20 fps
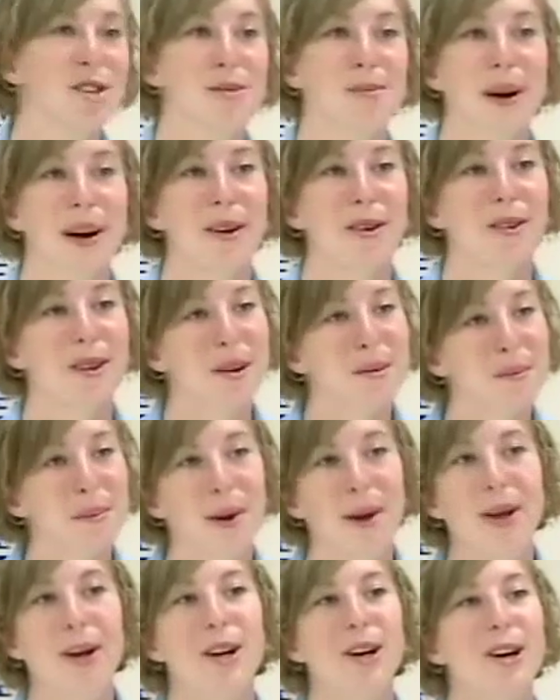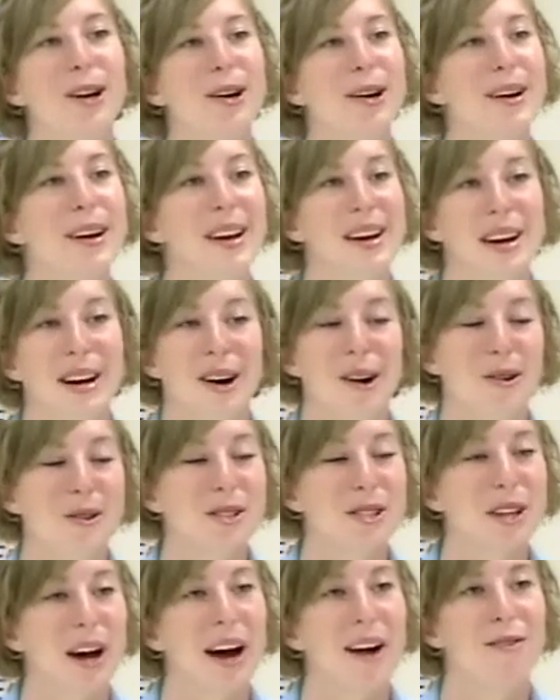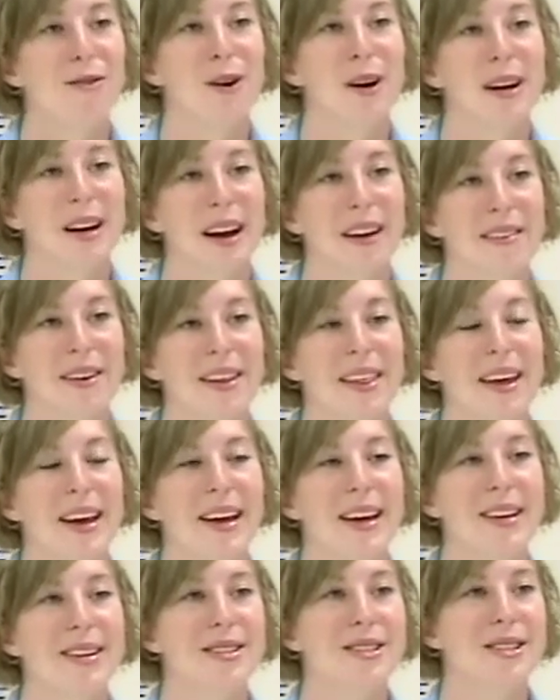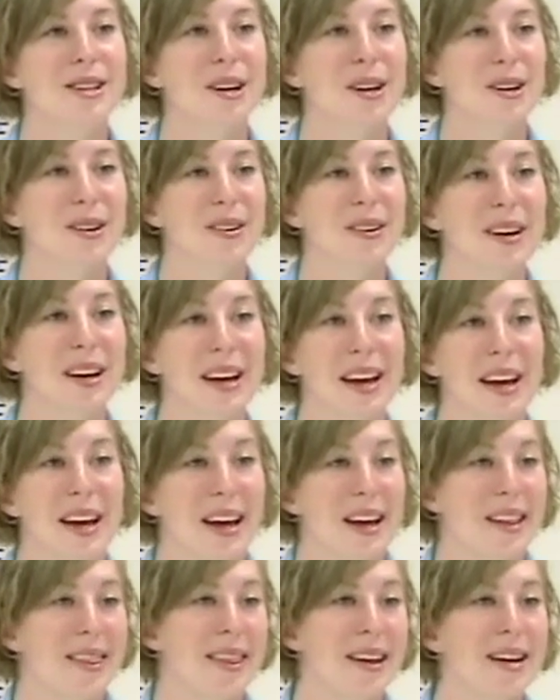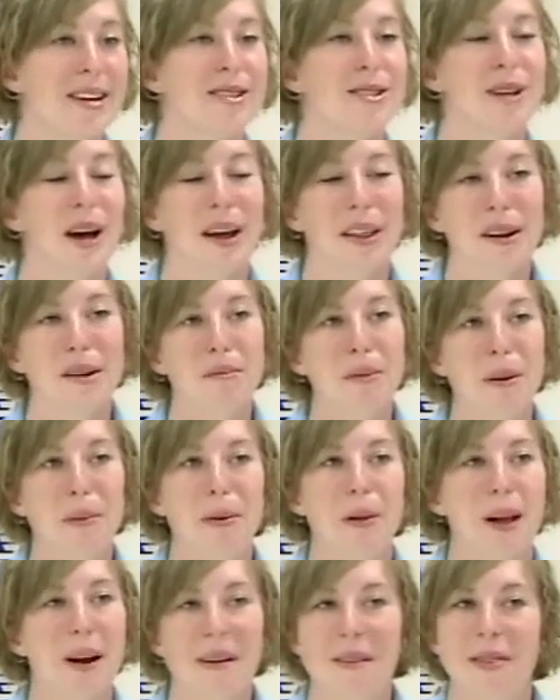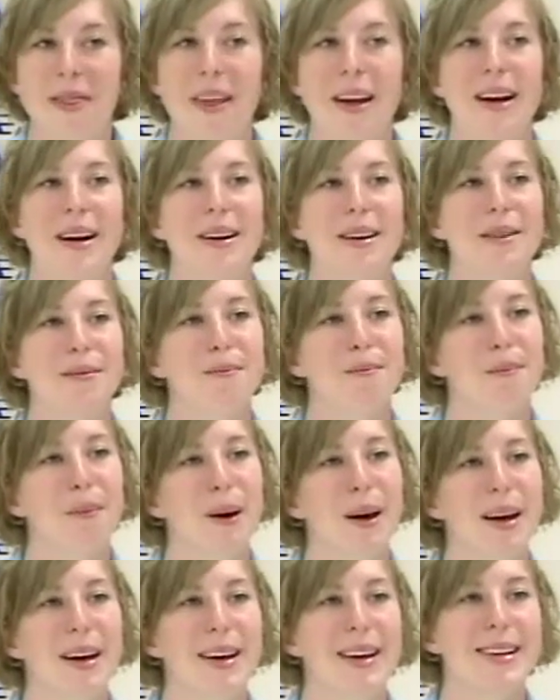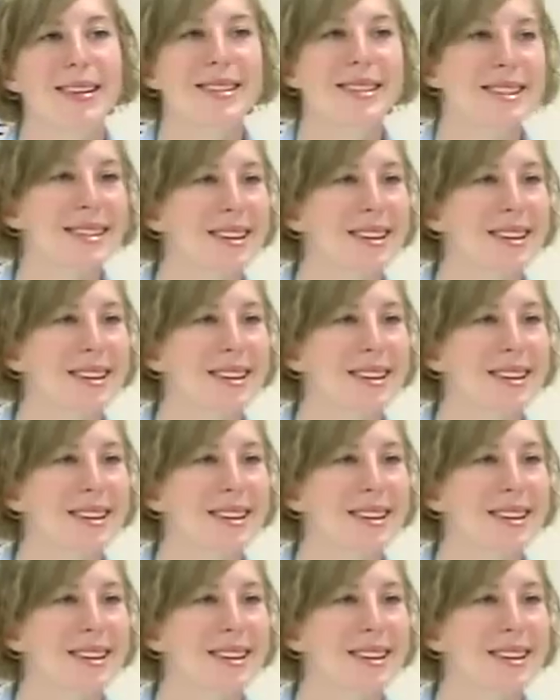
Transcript: use my own computer, own software and everything, so there's other people out there, but